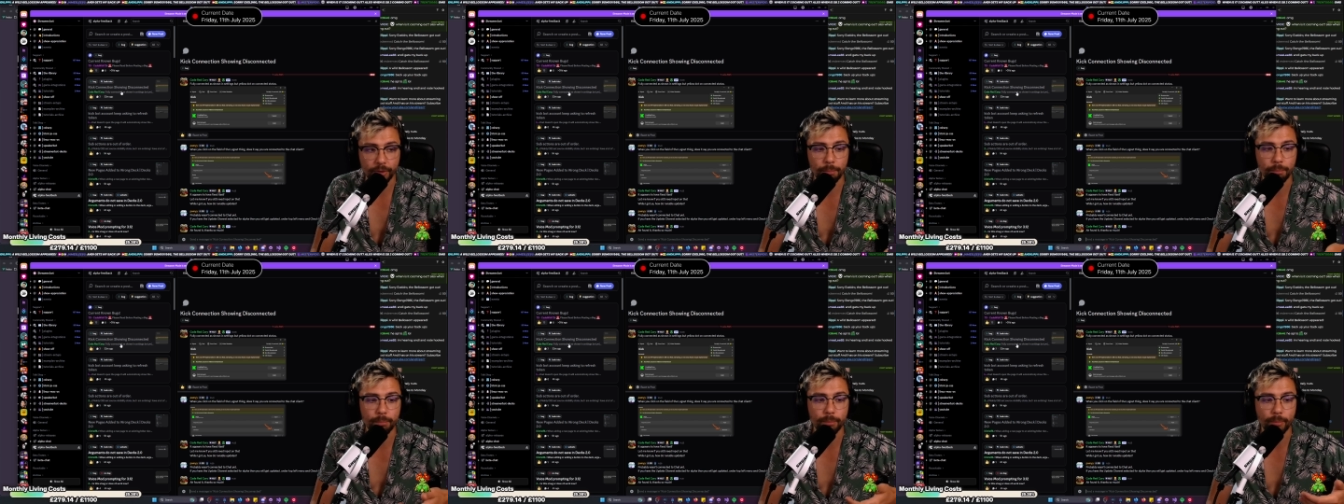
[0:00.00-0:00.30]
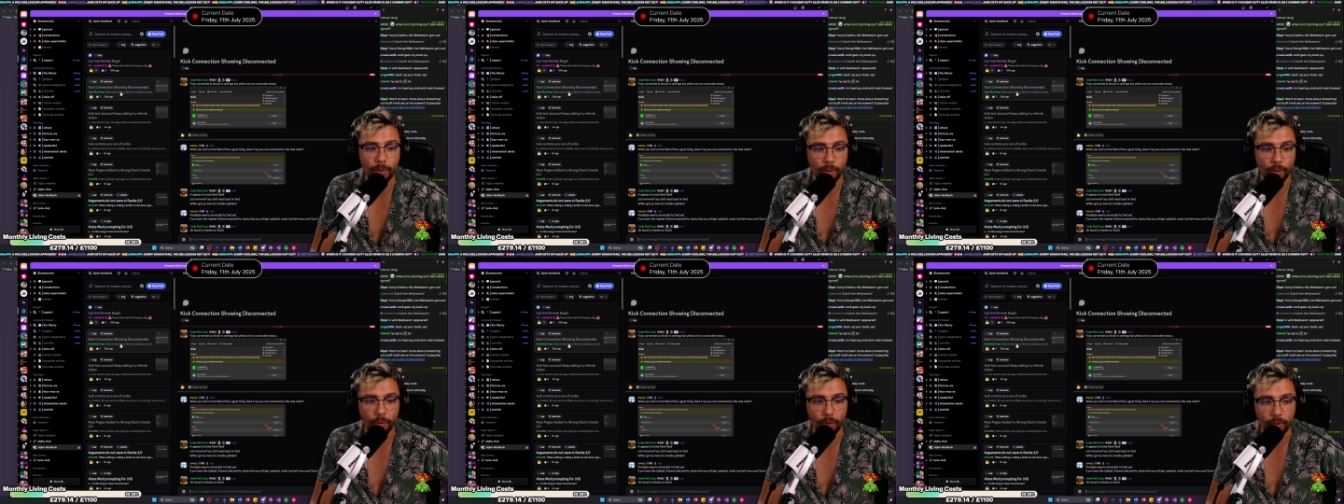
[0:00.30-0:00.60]
the
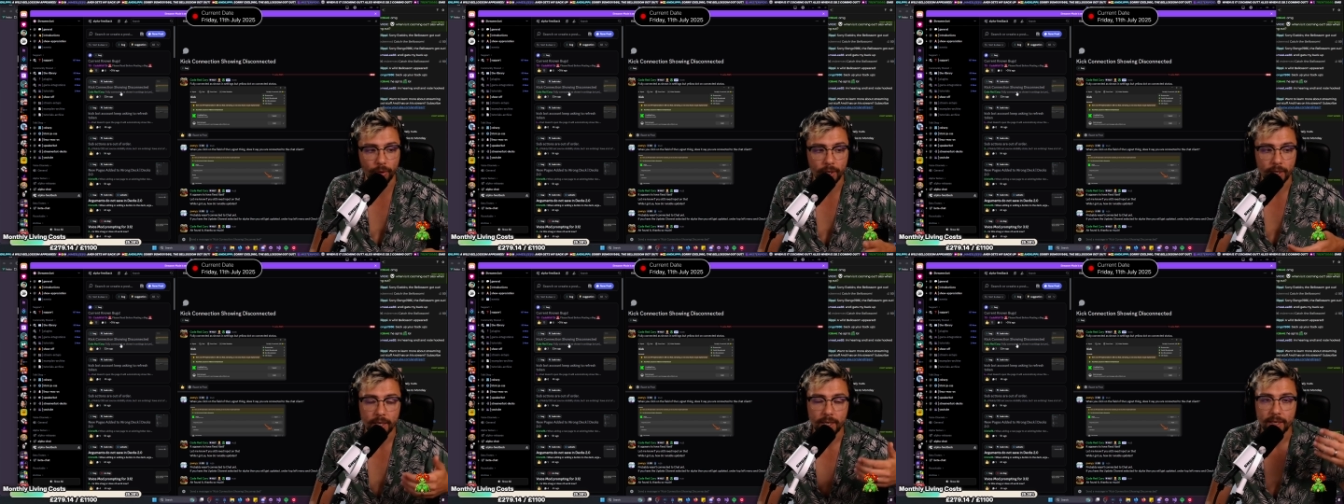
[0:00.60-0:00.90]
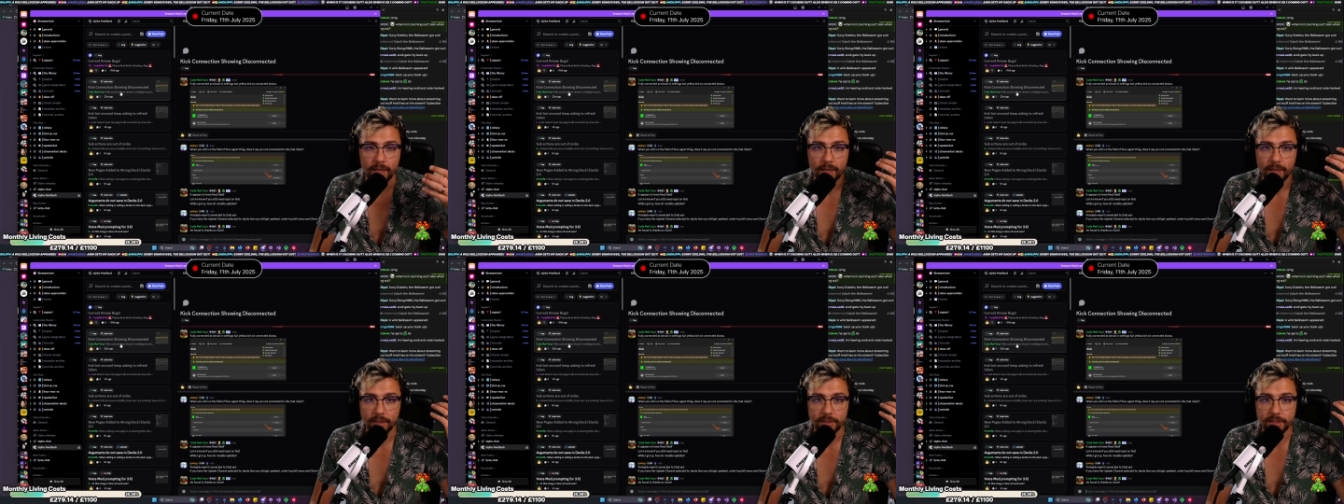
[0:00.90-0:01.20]
more
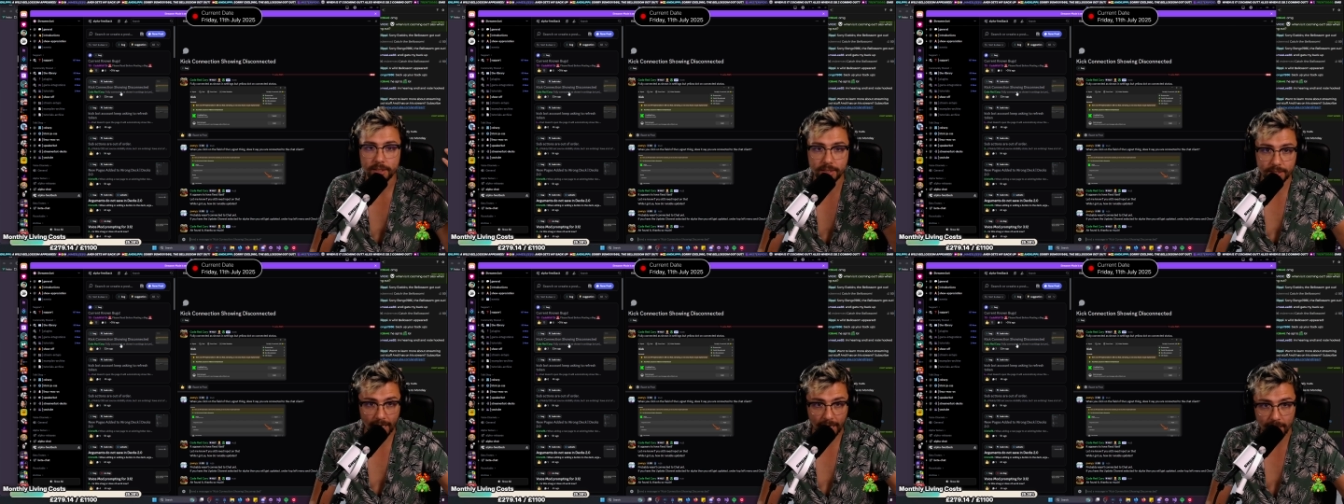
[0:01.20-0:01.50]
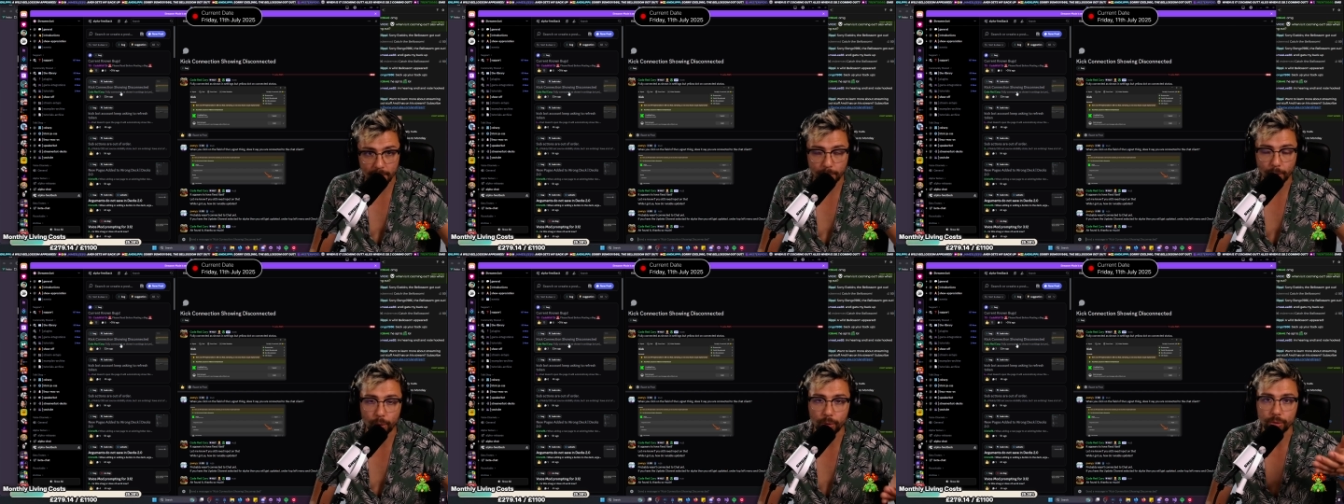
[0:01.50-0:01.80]

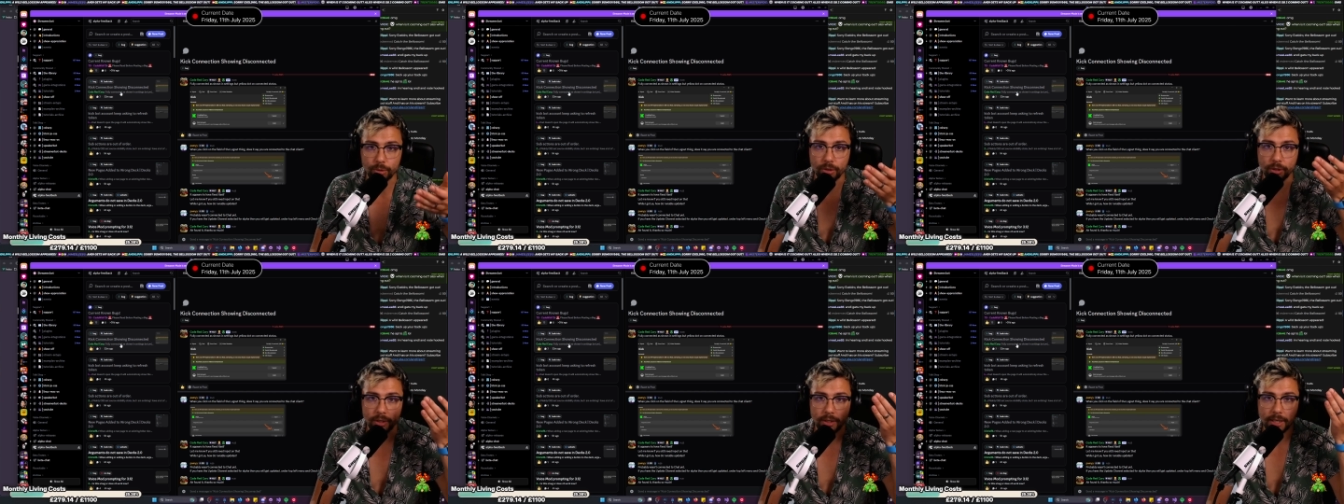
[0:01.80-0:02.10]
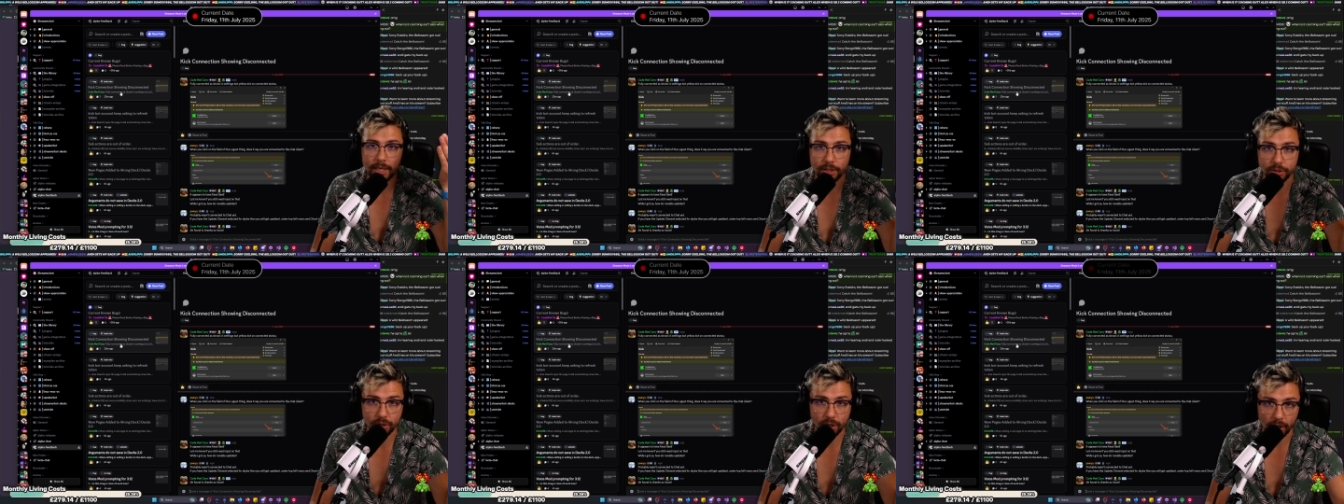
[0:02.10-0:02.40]
stable
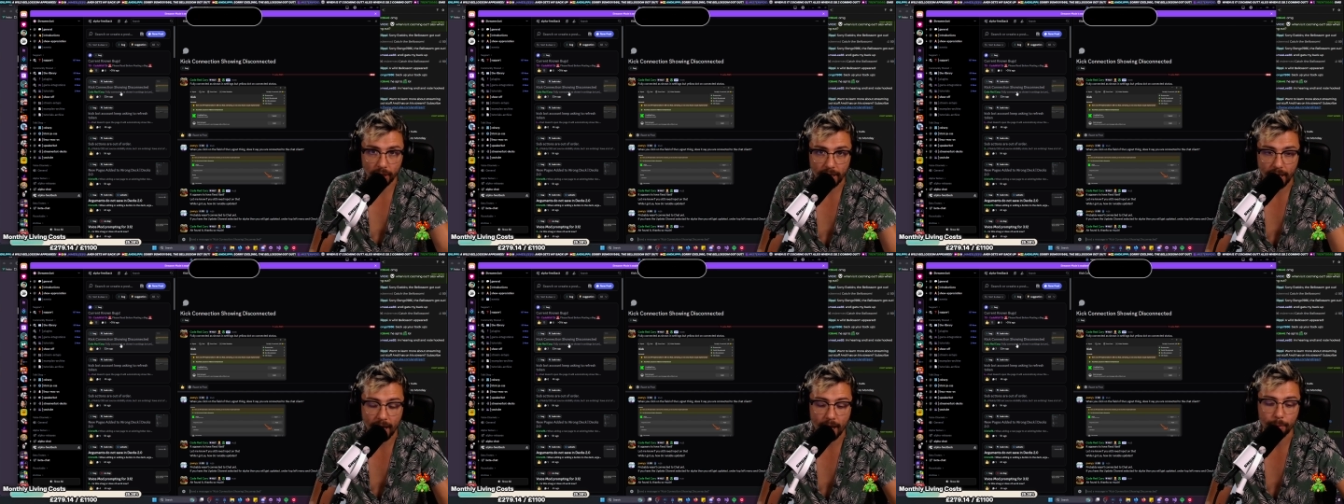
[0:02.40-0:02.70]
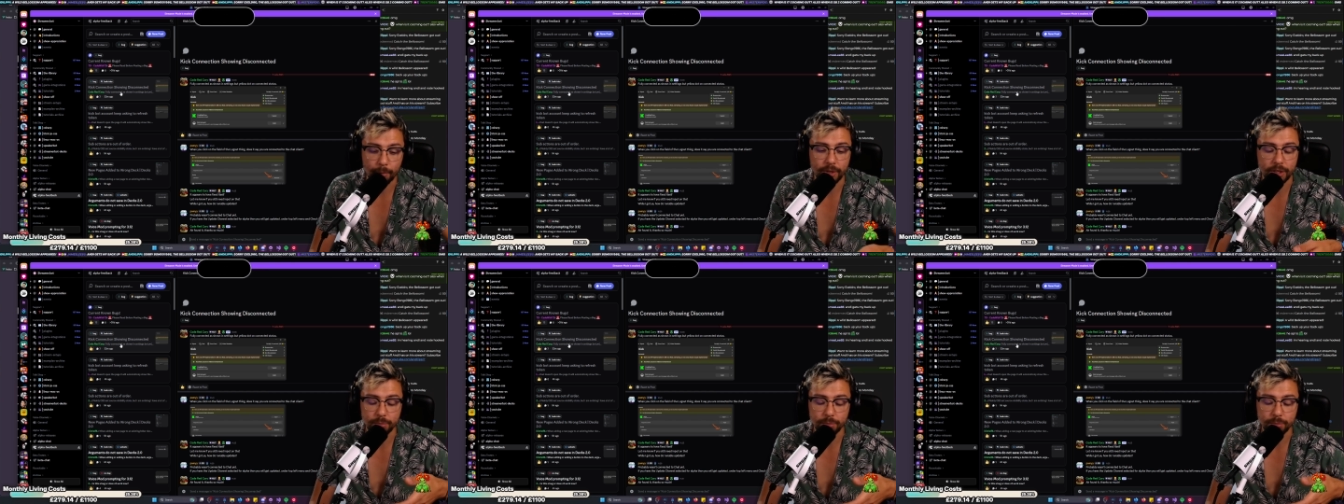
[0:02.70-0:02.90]
it's going to get,